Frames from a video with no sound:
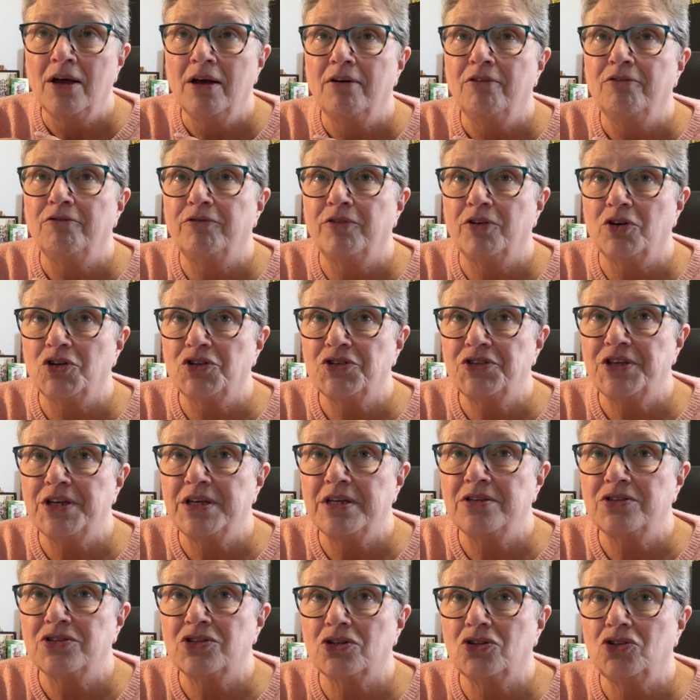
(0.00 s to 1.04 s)

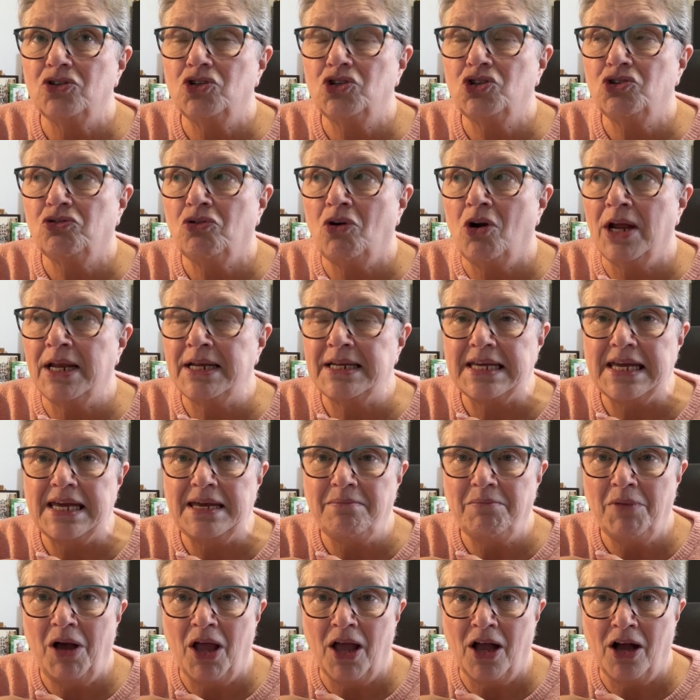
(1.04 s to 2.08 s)
versus trying to keep
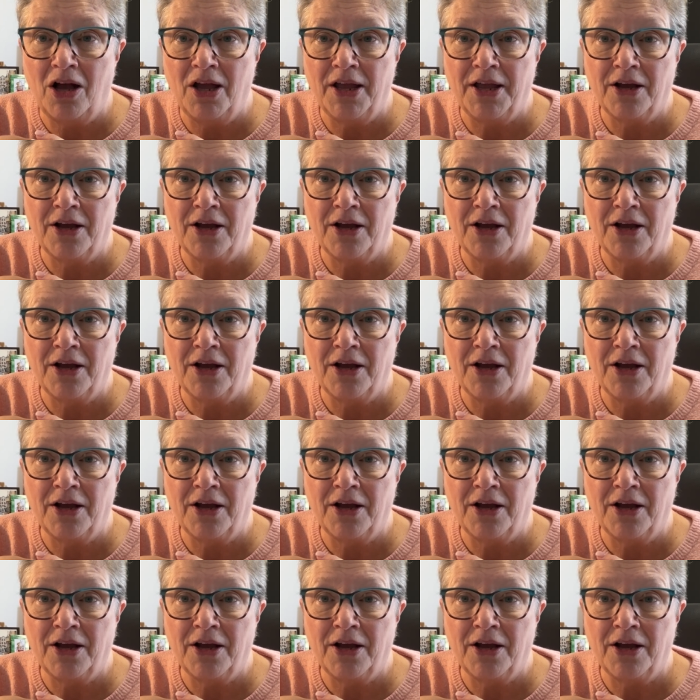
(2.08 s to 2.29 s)
my eye